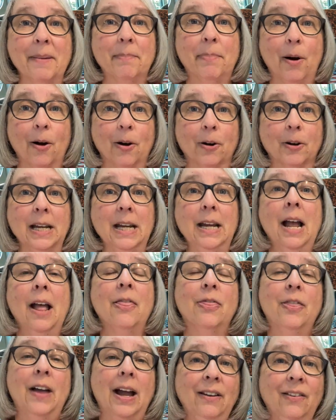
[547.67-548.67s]
party,
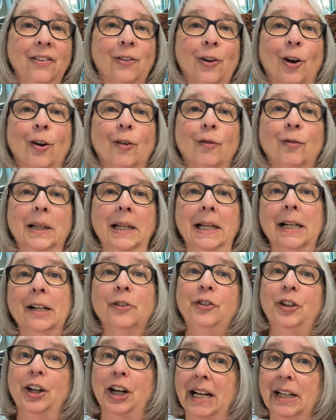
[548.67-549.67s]
they serve little
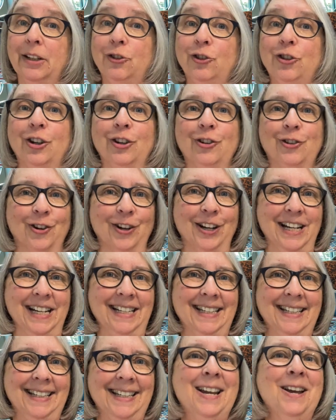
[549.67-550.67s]
Dutch
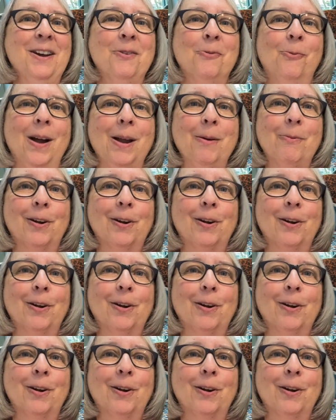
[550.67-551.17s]
treats. We were